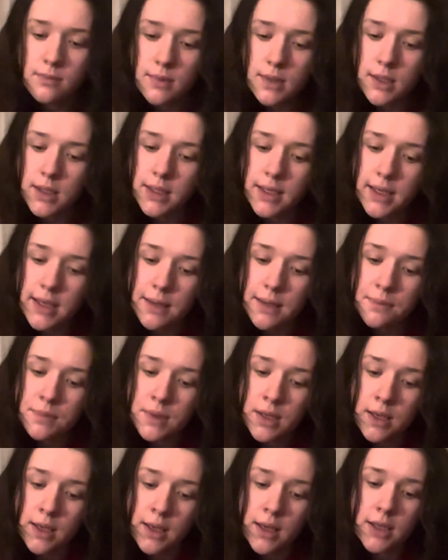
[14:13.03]
yeah.
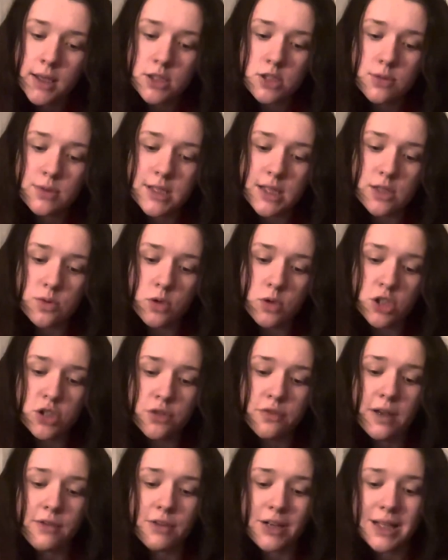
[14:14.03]
And someone's asked, what's your
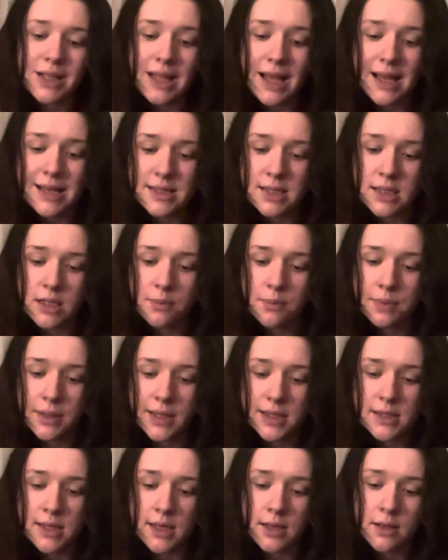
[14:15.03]
favourite class to
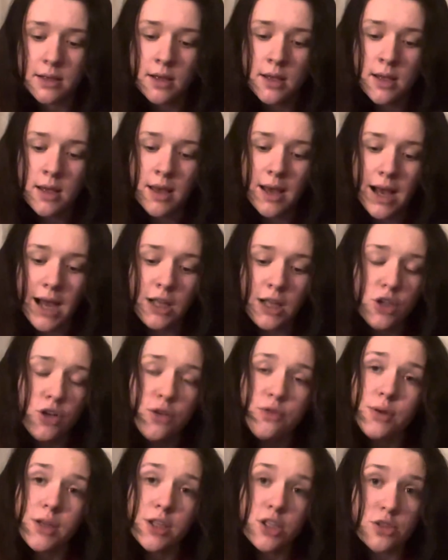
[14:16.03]
compete in? I
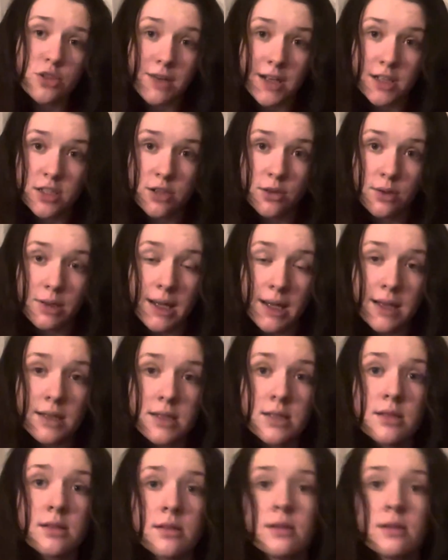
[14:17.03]
love when there's a rescue class.